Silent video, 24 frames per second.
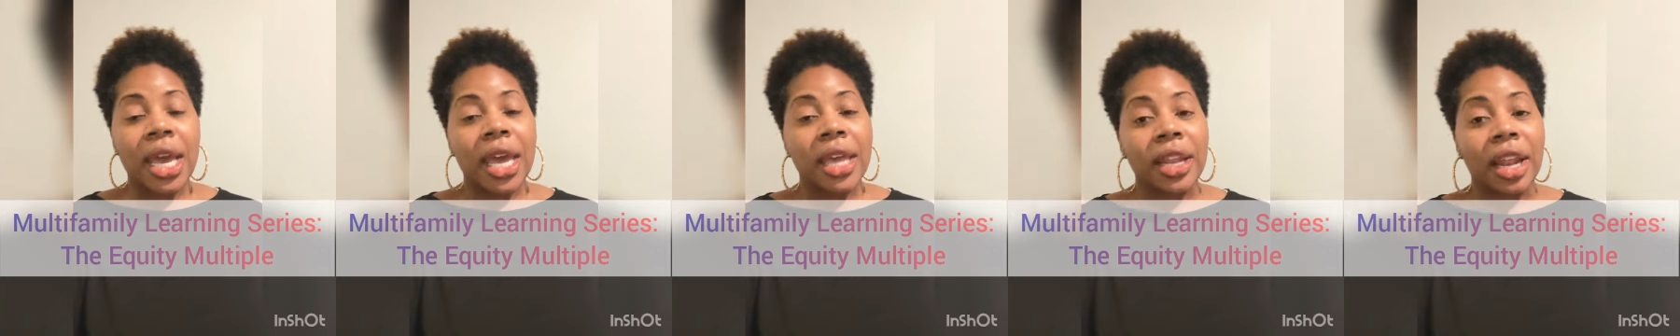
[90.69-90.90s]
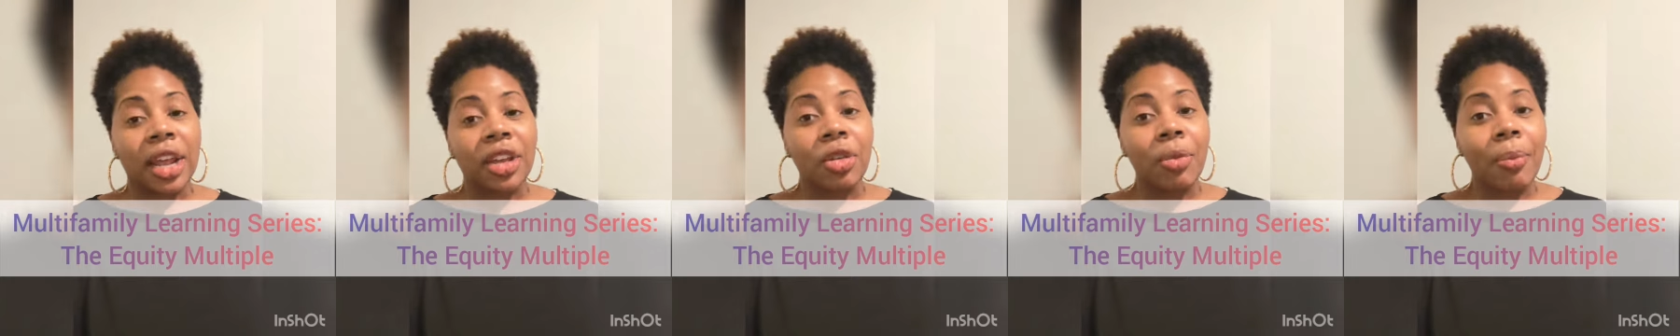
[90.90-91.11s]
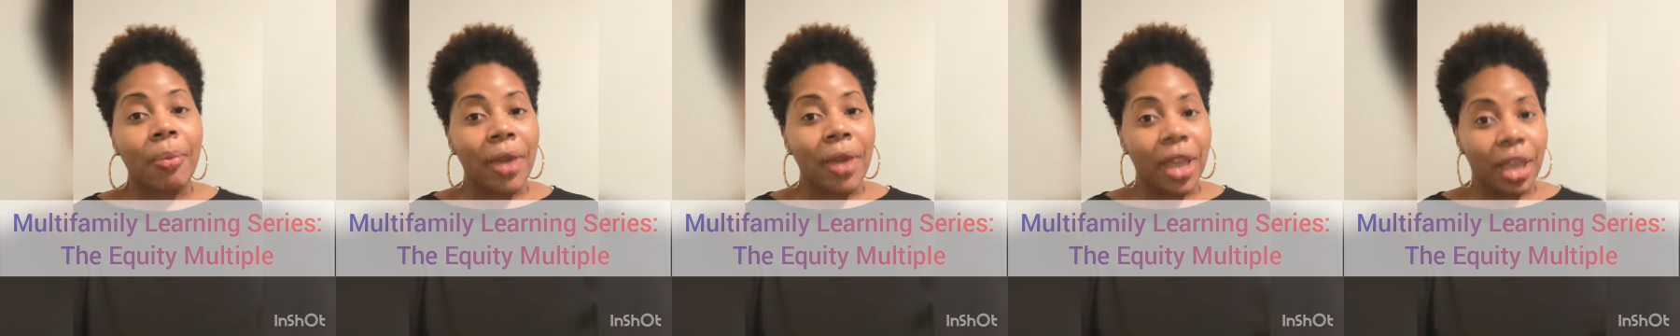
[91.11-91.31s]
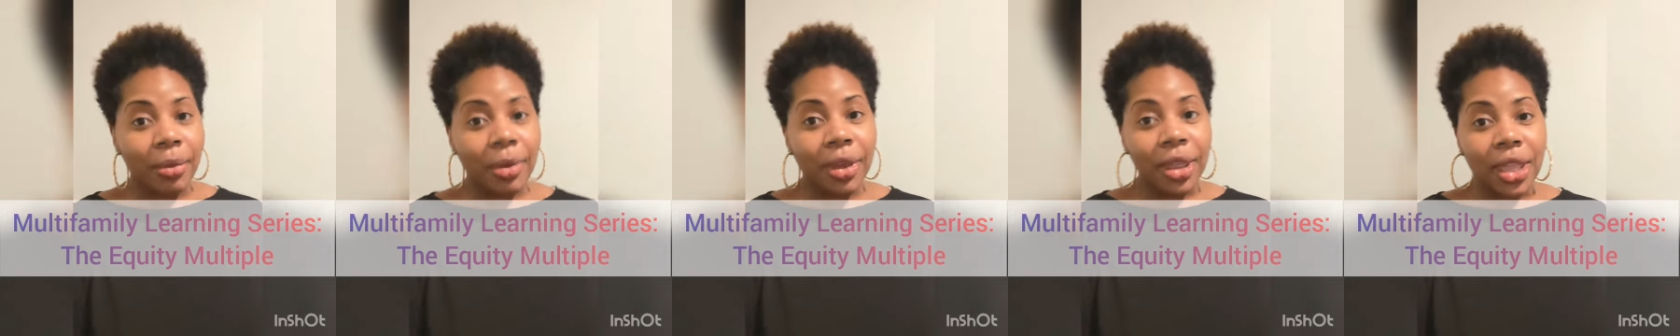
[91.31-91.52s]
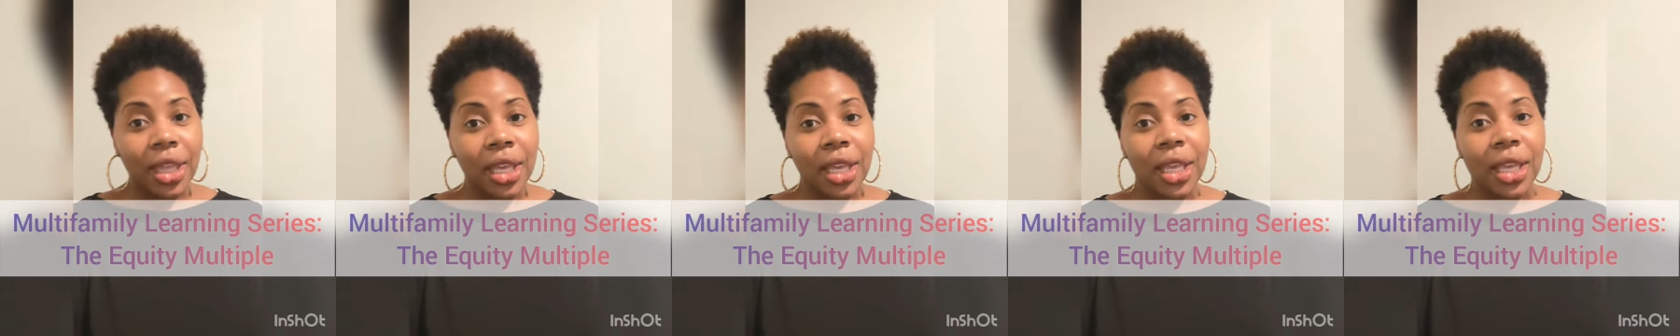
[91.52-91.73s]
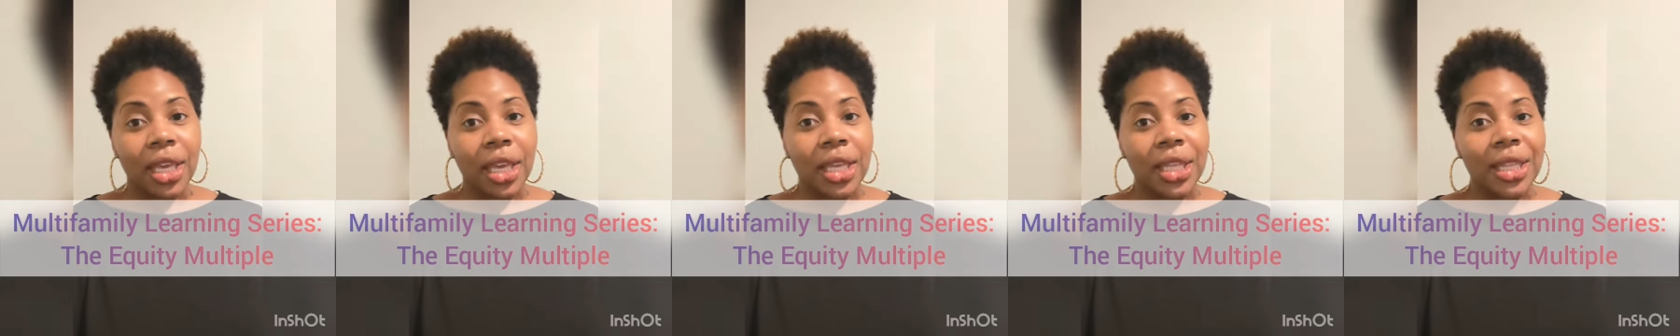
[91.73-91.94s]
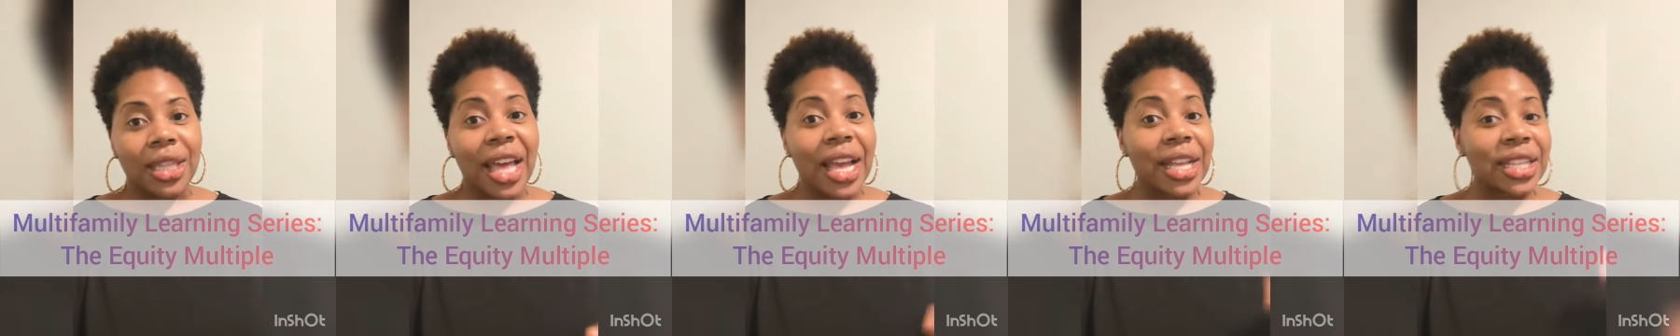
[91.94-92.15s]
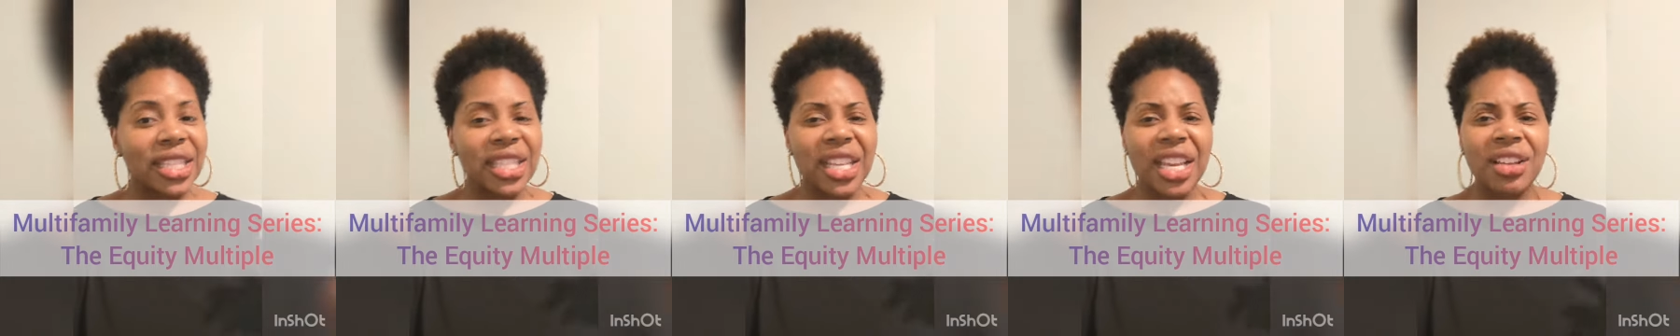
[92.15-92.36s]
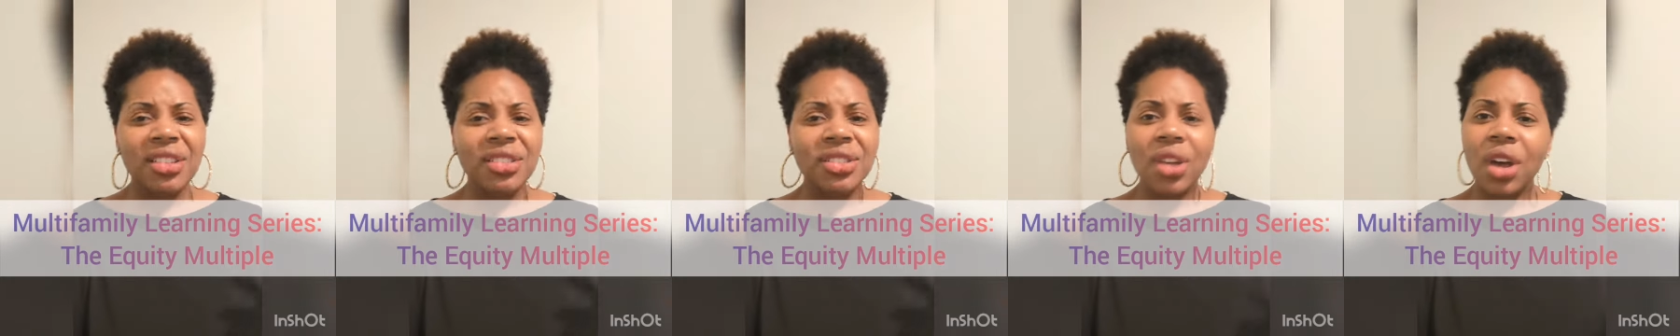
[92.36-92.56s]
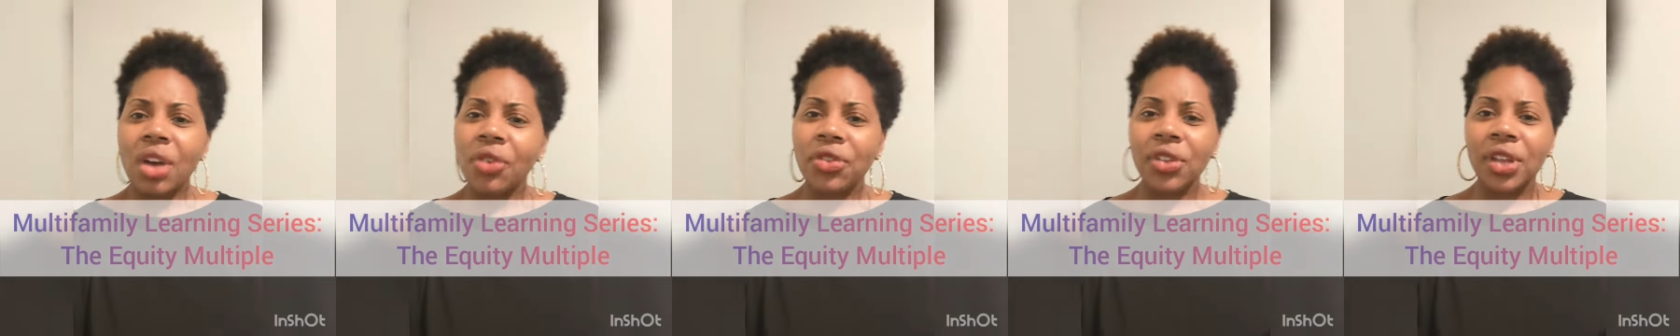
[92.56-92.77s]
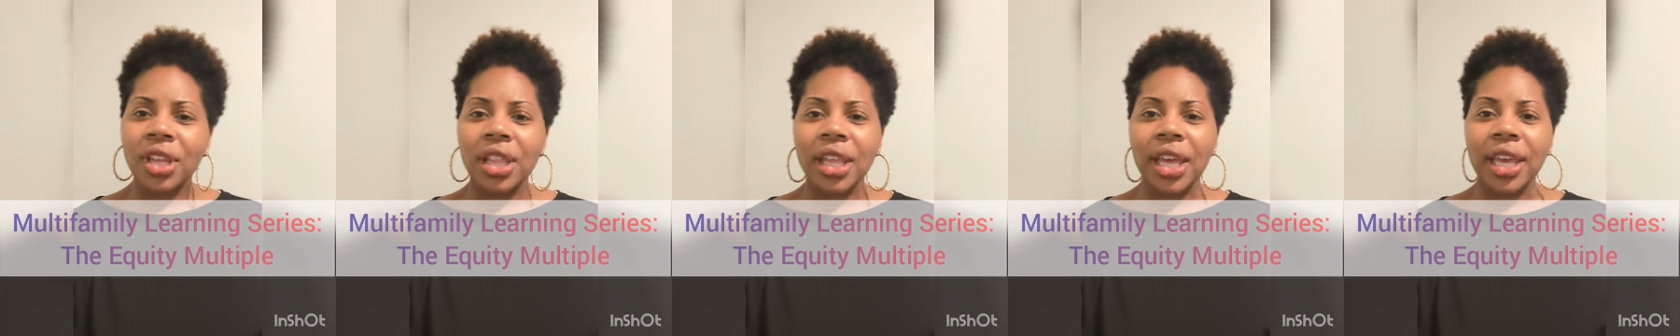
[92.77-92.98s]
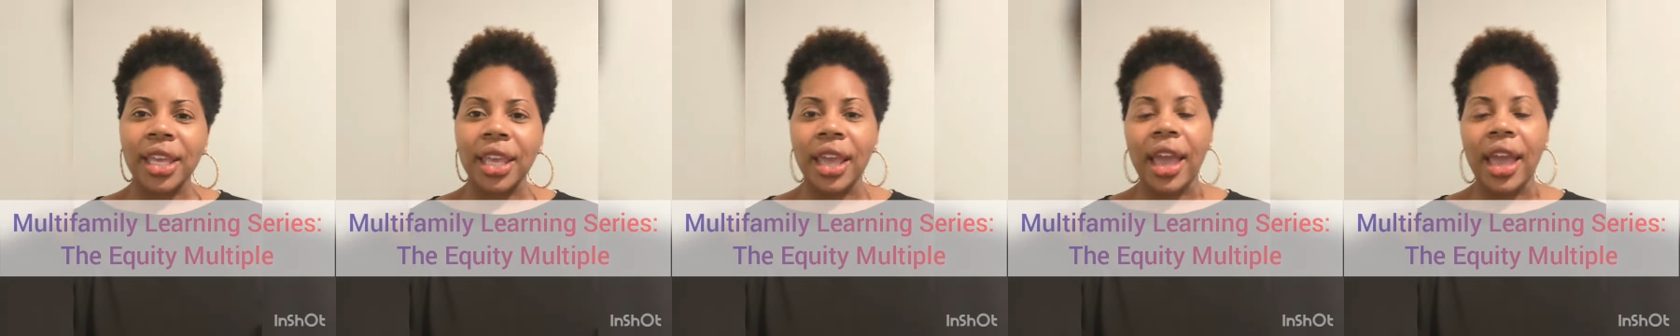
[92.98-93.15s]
Now you may be thinking, that sounds awfully like